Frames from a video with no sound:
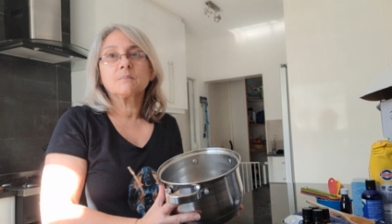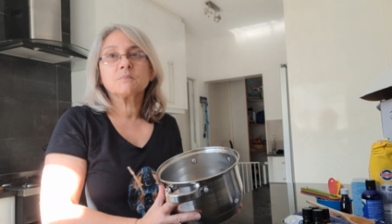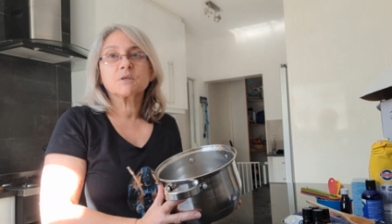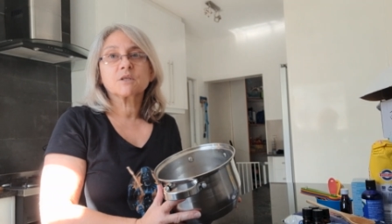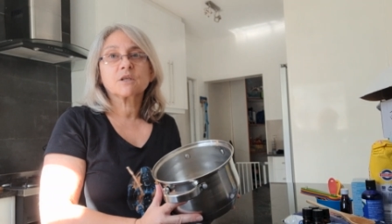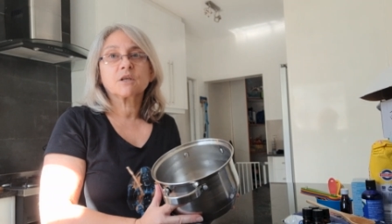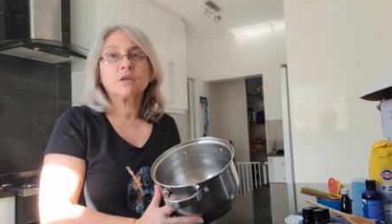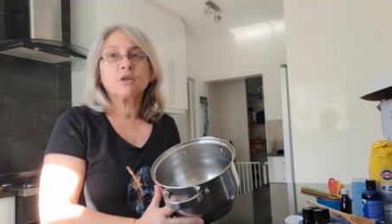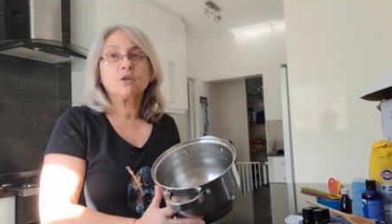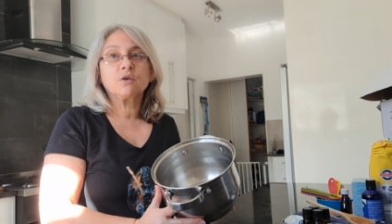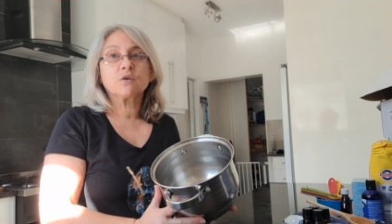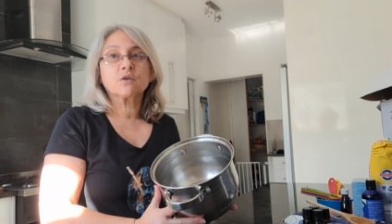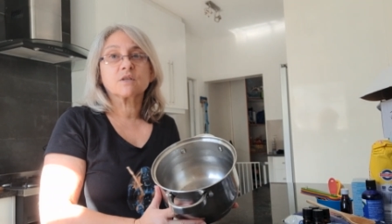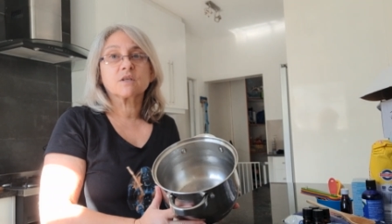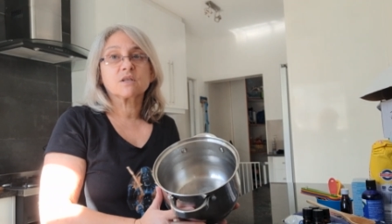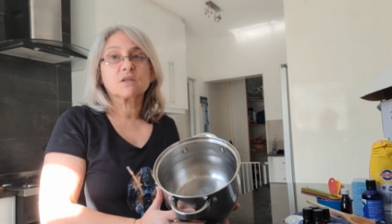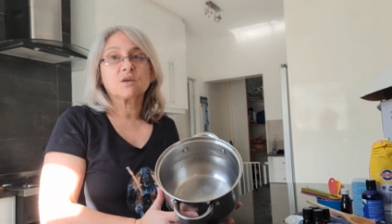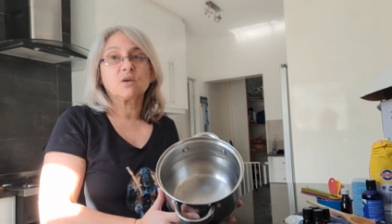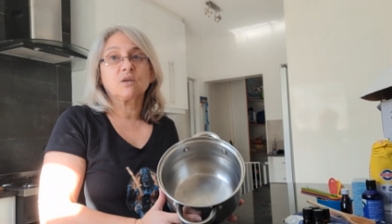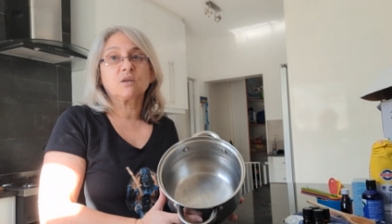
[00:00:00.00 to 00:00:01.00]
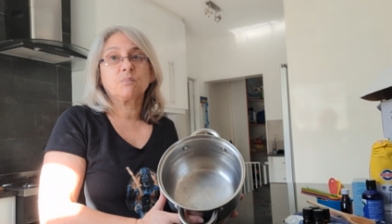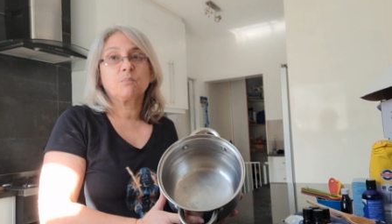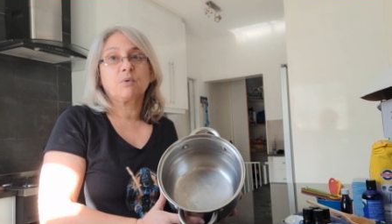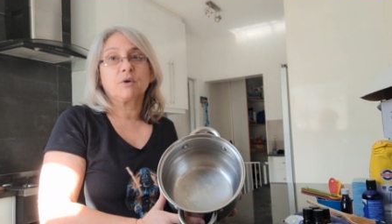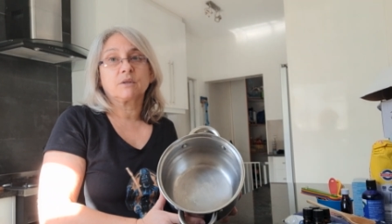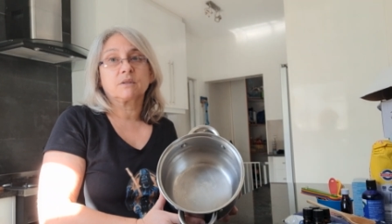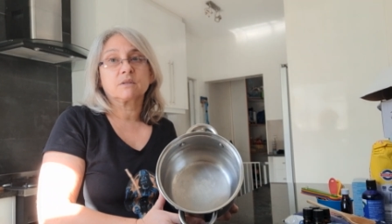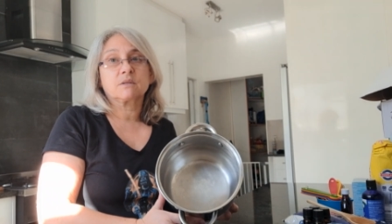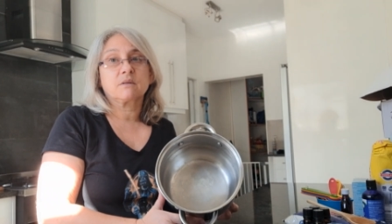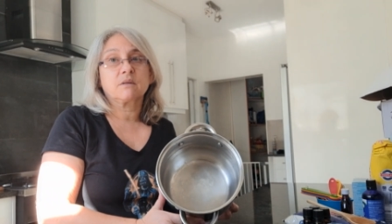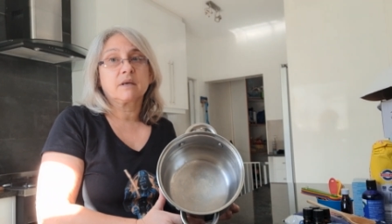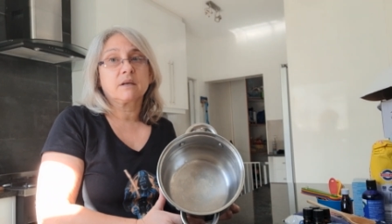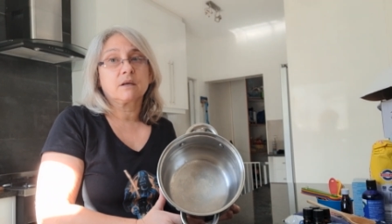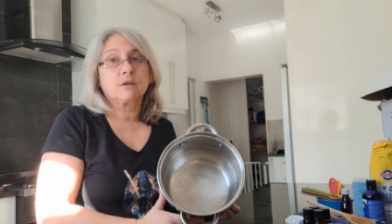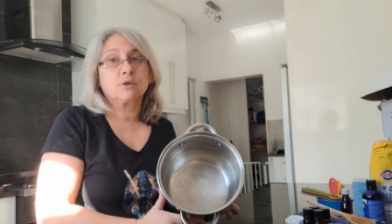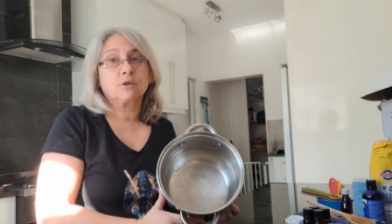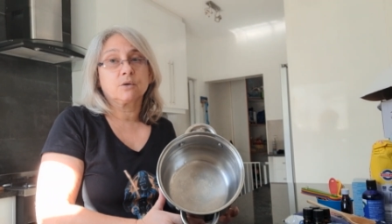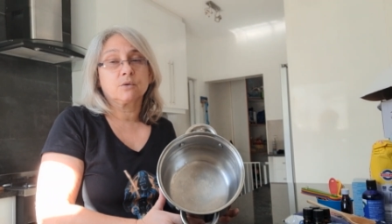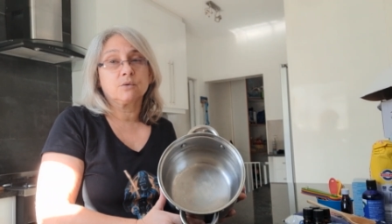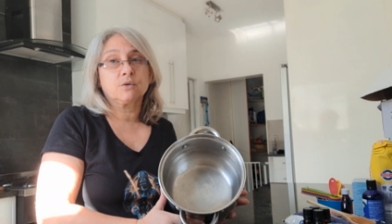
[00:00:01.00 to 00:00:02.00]
I'm just going to use this old pot that I
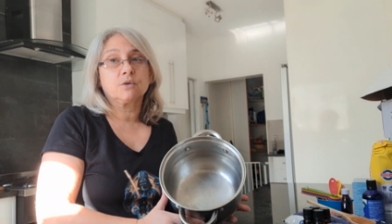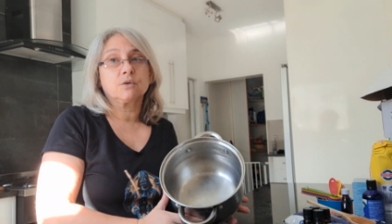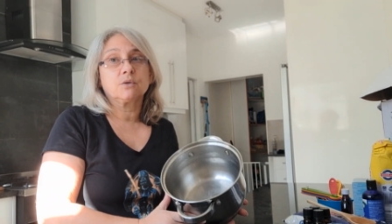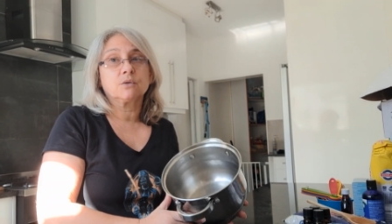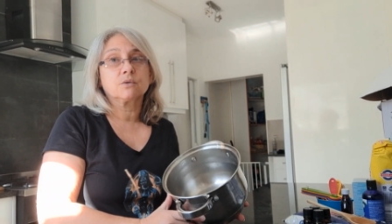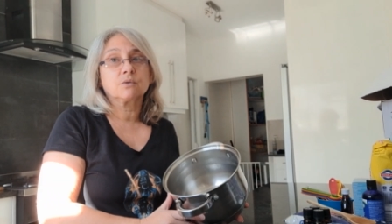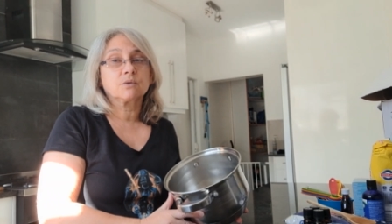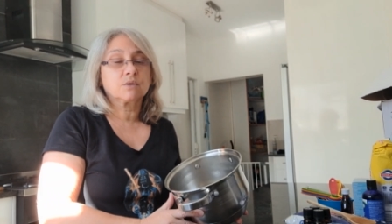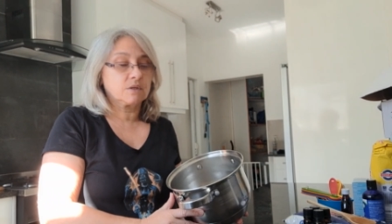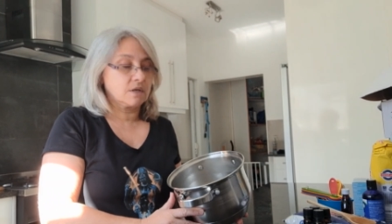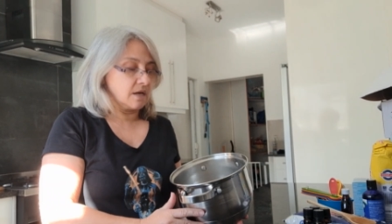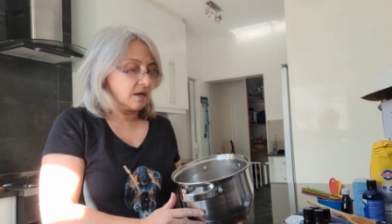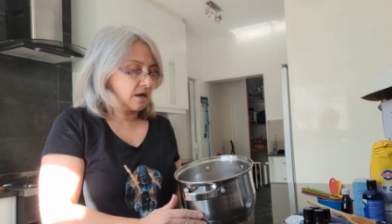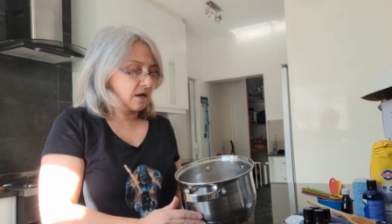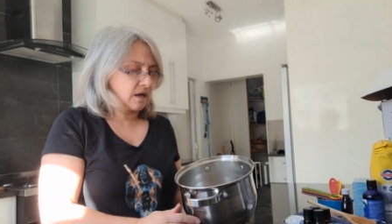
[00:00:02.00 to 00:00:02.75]
don't use.